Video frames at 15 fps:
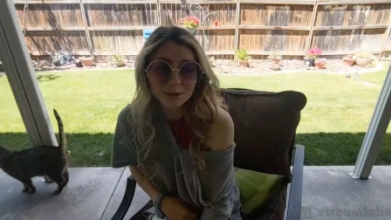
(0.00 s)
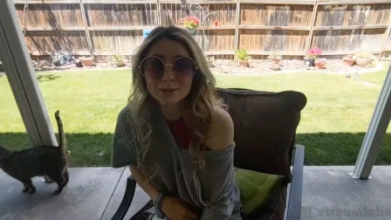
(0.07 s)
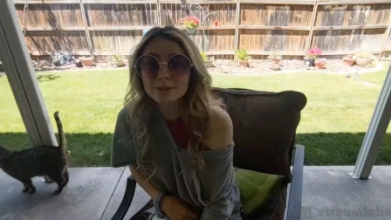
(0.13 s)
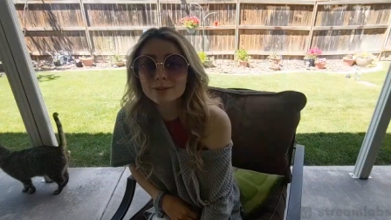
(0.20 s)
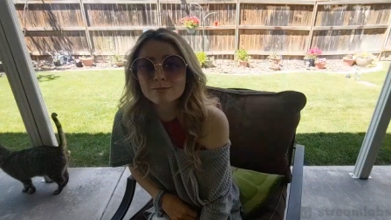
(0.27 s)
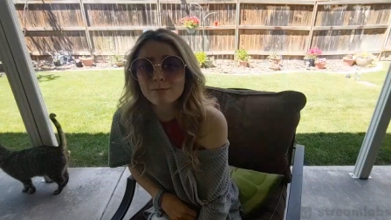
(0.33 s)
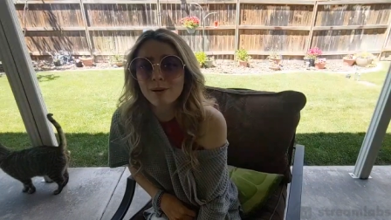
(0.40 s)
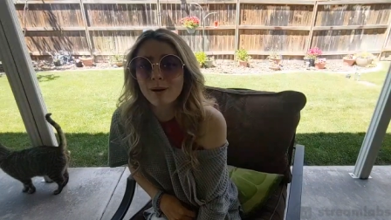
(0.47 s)
I'm
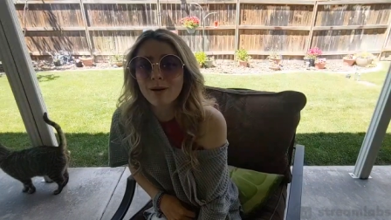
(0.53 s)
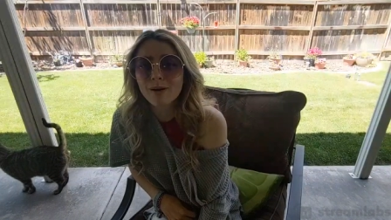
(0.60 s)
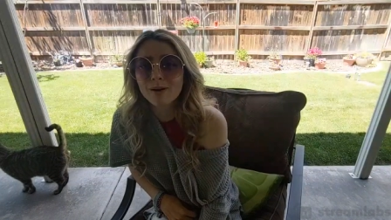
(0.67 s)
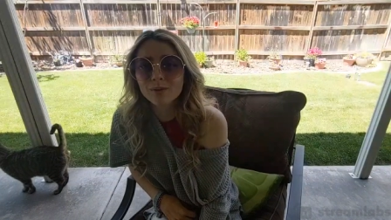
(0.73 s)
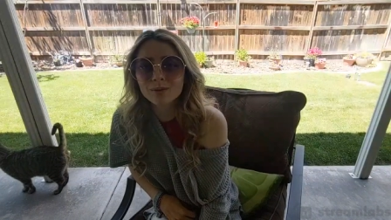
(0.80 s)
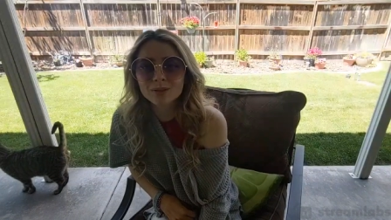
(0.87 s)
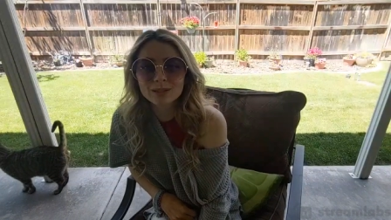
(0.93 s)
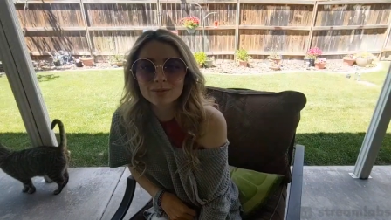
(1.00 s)
not
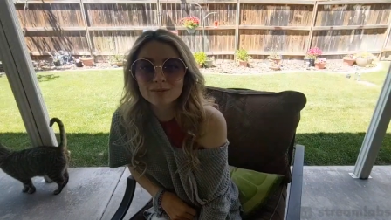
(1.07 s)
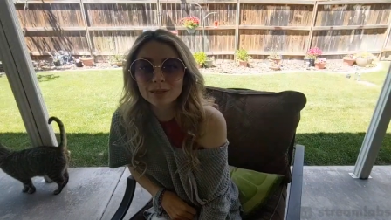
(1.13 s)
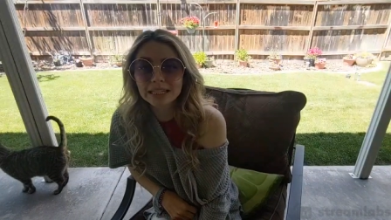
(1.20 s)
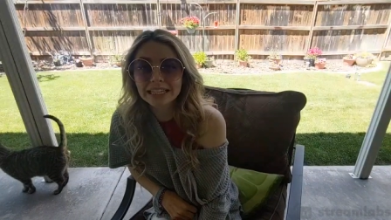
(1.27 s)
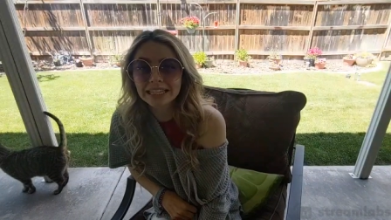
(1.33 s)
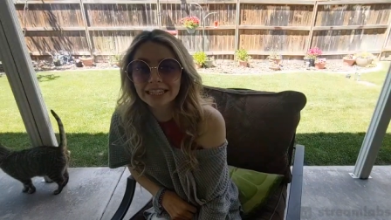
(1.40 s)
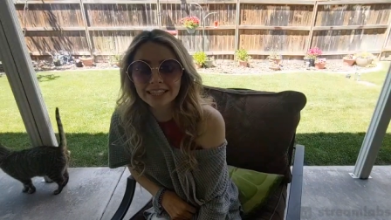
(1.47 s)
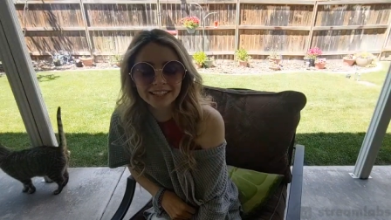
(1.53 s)
small. What do you
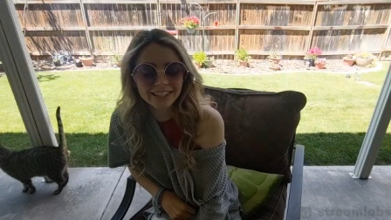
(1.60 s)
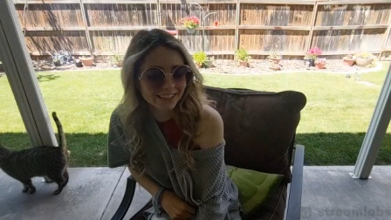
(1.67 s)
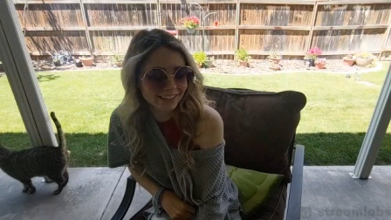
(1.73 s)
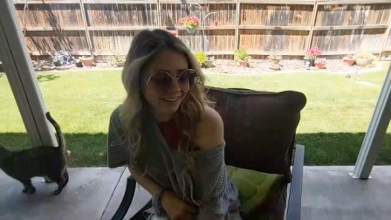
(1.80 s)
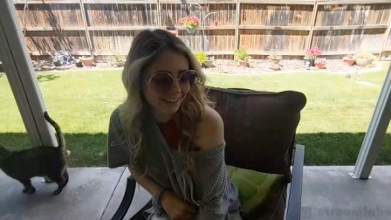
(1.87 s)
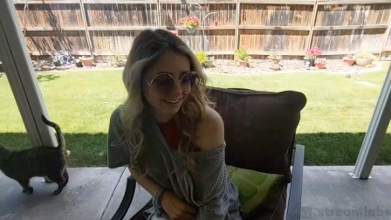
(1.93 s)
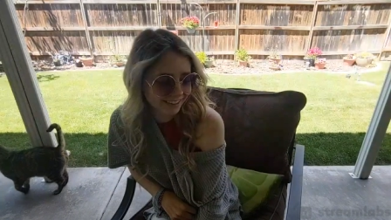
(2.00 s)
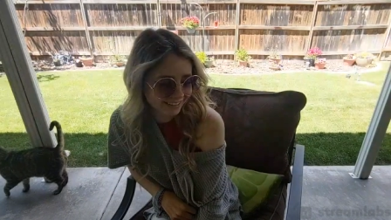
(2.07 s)

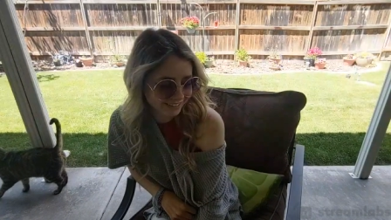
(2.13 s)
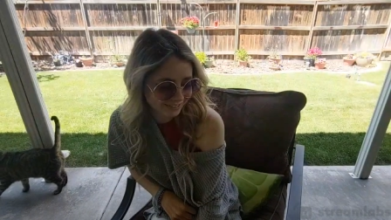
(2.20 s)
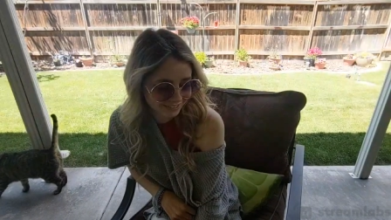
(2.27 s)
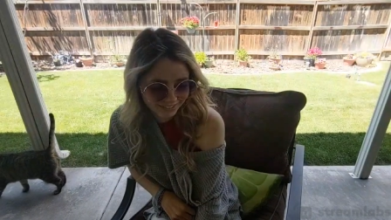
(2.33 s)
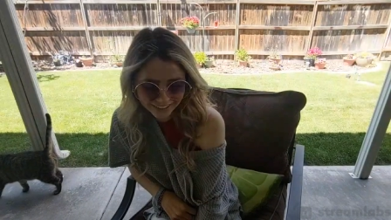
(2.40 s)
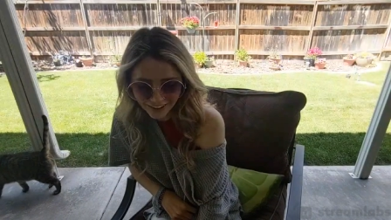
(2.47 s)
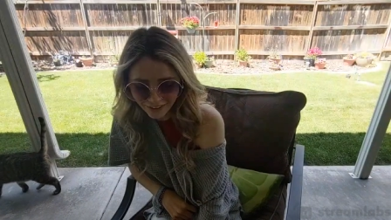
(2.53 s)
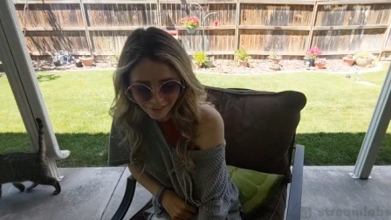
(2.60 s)
mean?
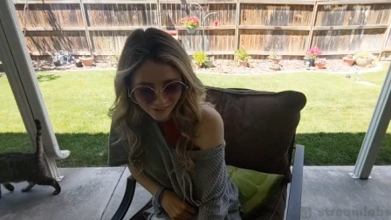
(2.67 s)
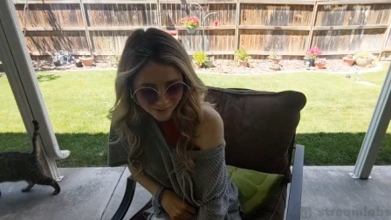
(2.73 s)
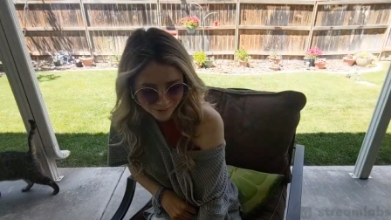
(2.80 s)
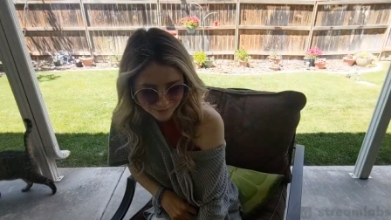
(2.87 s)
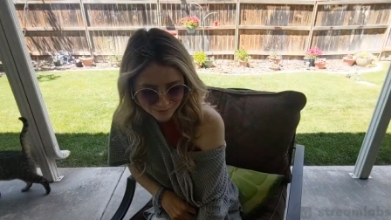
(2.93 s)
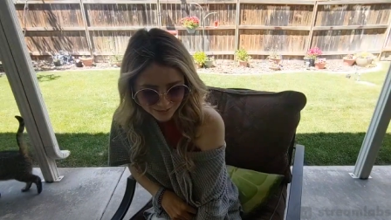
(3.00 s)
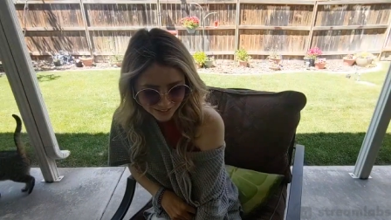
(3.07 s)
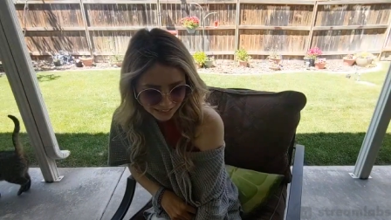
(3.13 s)

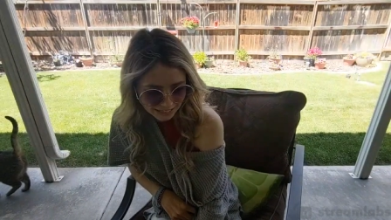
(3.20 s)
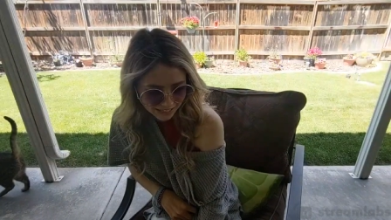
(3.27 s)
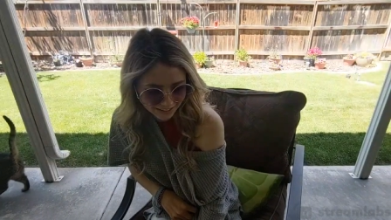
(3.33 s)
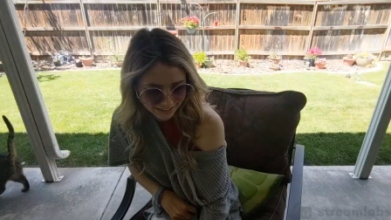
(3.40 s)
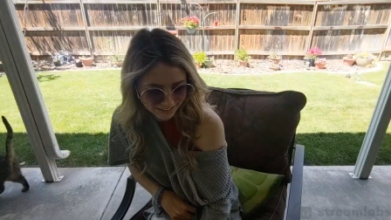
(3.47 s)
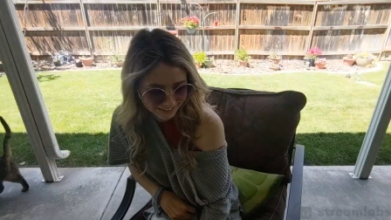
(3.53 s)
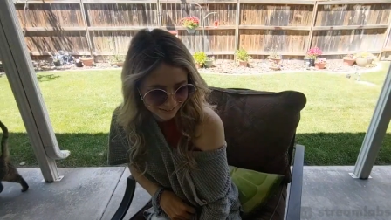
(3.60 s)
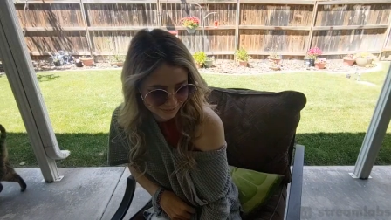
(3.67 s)
No,
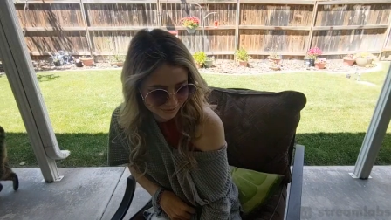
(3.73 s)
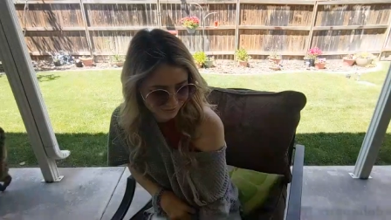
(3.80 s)
Obsidian.